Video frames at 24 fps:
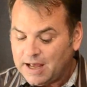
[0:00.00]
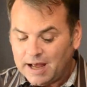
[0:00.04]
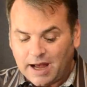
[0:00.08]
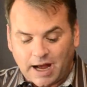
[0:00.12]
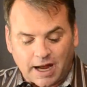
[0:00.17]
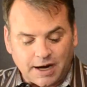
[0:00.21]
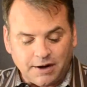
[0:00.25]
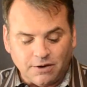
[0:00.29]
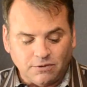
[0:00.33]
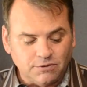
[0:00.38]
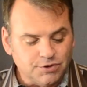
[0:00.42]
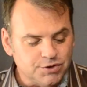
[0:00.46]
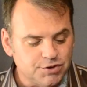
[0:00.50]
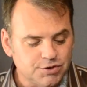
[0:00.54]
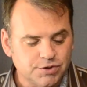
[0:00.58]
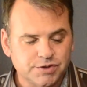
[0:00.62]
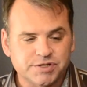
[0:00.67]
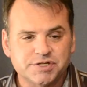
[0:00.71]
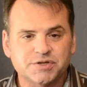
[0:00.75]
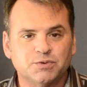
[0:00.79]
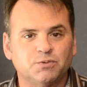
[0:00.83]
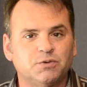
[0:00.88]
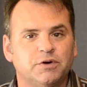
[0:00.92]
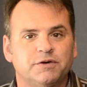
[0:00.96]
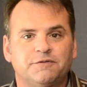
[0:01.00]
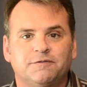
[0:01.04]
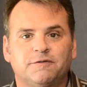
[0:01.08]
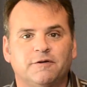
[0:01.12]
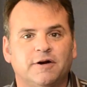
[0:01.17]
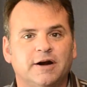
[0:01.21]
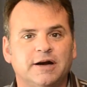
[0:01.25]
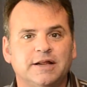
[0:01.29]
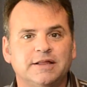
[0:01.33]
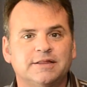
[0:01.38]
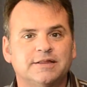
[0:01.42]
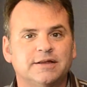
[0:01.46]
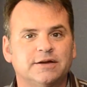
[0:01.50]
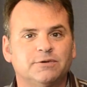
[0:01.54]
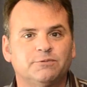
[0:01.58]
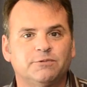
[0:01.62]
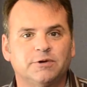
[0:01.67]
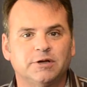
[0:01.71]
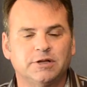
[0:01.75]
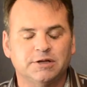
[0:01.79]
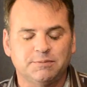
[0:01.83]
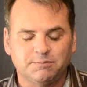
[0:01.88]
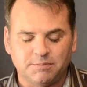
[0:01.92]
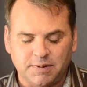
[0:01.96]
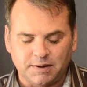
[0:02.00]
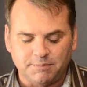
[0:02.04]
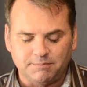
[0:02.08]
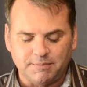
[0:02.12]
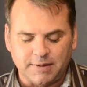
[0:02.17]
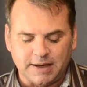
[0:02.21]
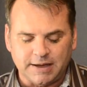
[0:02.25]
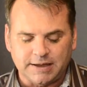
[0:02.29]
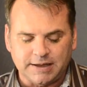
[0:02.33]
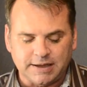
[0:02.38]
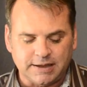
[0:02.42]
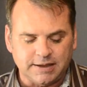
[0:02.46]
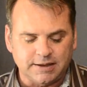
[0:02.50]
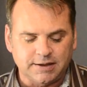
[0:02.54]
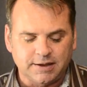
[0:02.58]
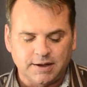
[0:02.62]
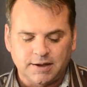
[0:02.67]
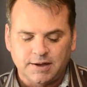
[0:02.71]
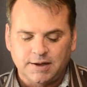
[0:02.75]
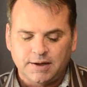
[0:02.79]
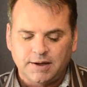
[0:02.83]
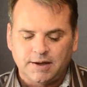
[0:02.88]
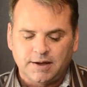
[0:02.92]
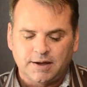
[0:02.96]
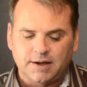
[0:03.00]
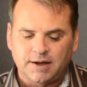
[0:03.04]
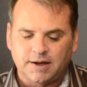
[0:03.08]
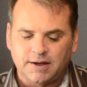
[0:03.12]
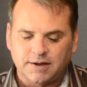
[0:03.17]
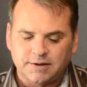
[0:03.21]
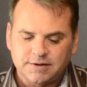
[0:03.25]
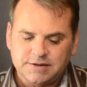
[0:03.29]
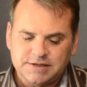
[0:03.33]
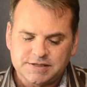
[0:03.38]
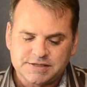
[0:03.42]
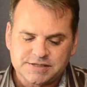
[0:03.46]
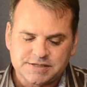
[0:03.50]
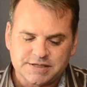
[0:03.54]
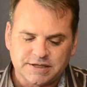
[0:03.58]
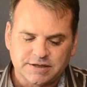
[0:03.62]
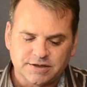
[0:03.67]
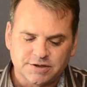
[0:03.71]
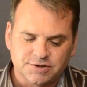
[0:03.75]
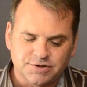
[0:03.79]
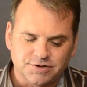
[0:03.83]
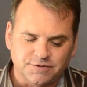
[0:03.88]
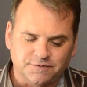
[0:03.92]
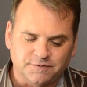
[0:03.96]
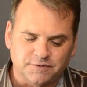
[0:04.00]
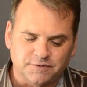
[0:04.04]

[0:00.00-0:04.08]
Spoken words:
I don't use the wood for anything really but making these signature